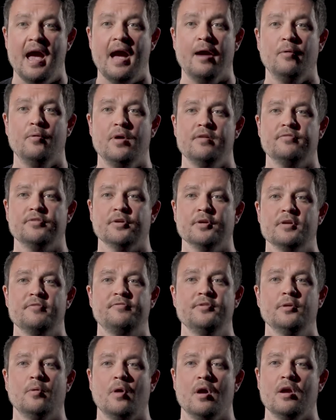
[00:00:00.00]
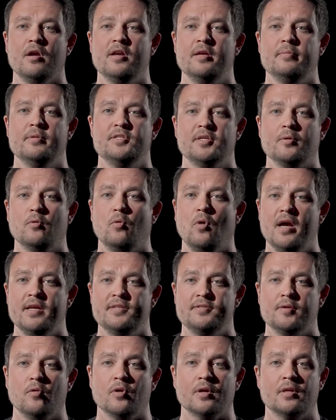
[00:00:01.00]
However, if you are imaging
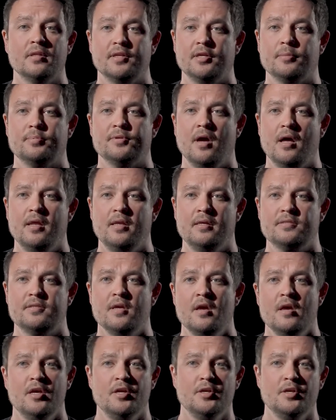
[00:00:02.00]
white or clear products,